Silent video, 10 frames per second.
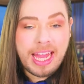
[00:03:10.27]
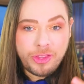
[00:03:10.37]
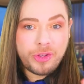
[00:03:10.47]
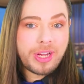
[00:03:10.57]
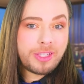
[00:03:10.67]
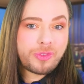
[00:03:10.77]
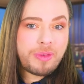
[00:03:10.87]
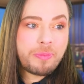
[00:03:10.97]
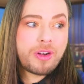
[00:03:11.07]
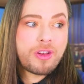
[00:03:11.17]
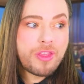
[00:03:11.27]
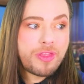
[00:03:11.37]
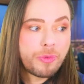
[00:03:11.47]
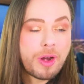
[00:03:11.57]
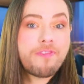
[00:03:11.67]
And do you guys remember
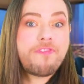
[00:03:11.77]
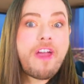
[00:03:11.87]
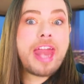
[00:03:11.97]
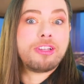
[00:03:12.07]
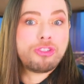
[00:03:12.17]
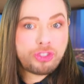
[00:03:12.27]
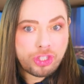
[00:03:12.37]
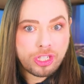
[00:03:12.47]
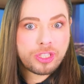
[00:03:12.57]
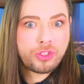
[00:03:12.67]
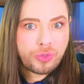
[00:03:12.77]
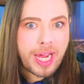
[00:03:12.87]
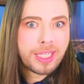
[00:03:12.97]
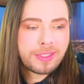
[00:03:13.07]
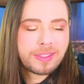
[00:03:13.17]
the revenge
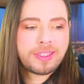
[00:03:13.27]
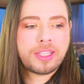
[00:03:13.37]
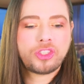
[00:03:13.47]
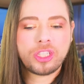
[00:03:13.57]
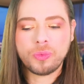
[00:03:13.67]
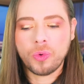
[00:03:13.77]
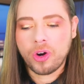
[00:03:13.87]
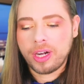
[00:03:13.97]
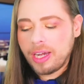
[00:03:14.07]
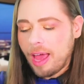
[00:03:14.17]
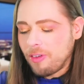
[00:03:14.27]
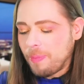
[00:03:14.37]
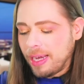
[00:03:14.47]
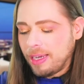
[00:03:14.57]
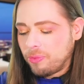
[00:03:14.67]
dress that she wore? You know,
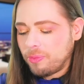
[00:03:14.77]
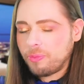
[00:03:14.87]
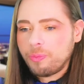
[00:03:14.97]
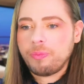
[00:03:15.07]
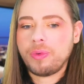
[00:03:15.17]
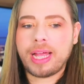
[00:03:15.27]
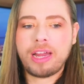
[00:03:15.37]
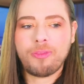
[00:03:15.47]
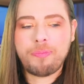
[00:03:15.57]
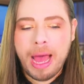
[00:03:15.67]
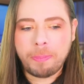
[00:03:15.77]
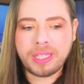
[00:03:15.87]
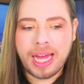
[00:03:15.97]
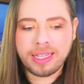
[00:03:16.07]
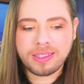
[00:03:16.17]
everybody kind of
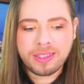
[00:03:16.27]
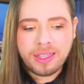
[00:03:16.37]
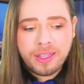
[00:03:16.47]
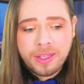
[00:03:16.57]
baptized.